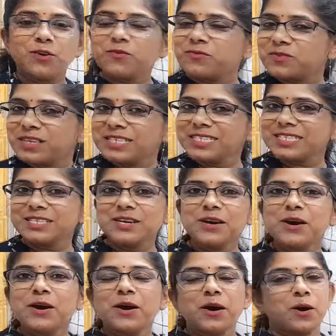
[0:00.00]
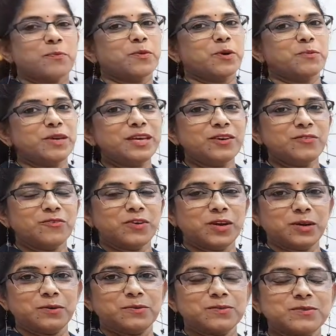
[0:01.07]
of this upcoming
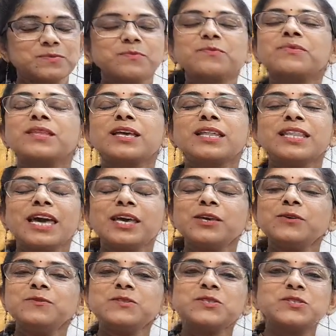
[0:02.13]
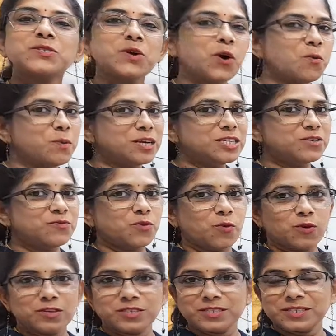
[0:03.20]
videos. Thank you so much for
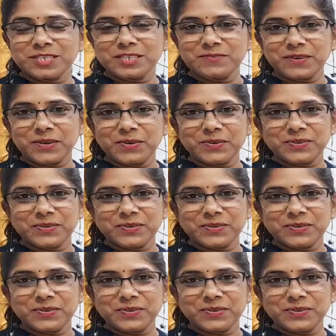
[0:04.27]
watching this video.